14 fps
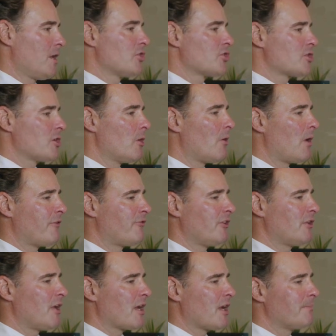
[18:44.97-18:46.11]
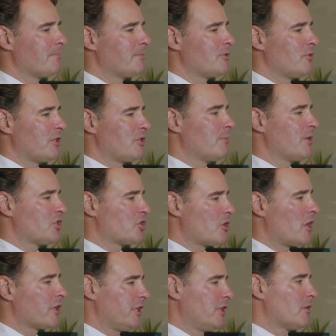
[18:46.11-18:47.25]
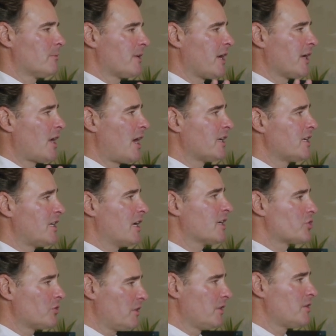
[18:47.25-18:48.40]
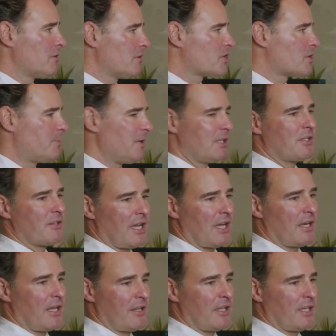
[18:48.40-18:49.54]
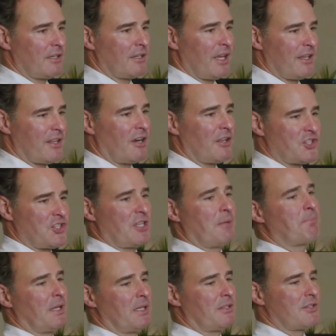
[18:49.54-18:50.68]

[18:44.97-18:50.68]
So I feel like I'm doing too much talking here, but I can actually speak to that, and then I'll zip it